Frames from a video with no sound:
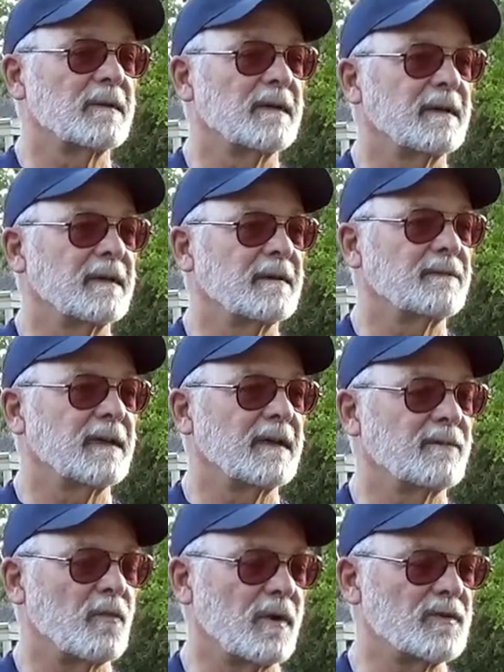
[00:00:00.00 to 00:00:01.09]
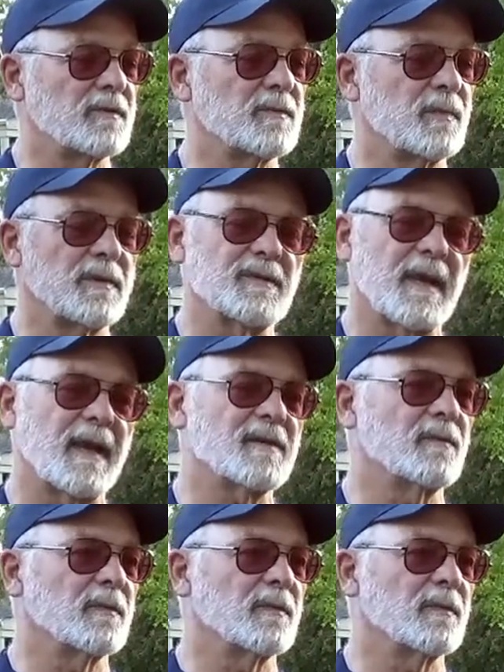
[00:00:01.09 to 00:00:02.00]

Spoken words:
And if they have questions, please ask.